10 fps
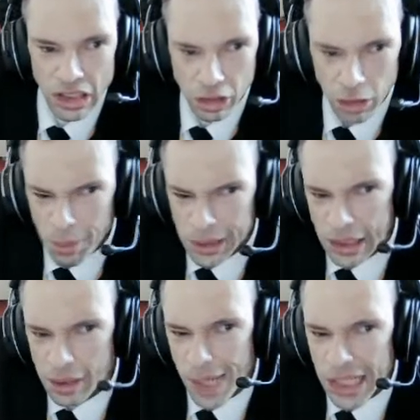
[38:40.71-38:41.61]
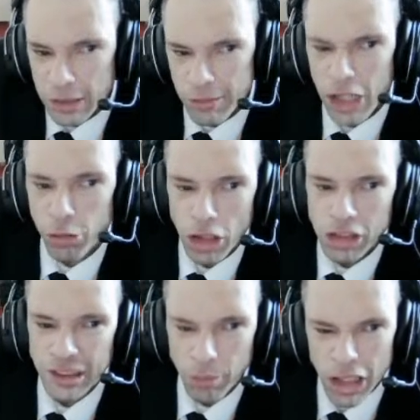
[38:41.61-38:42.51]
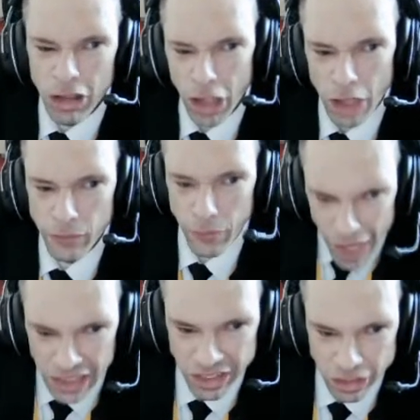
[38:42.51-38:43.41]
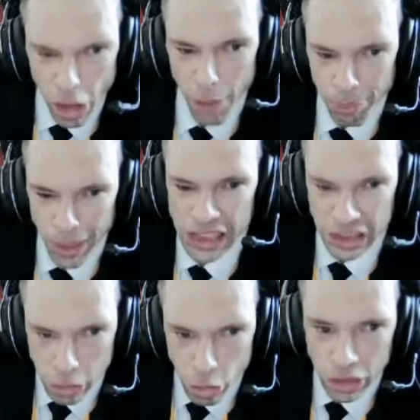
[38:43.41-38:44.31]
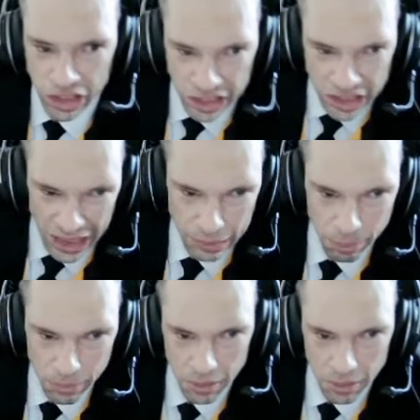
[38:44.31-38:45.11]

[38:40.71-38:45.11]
Thomas and the Magic Railroad is a real life event, not a bloody children's game.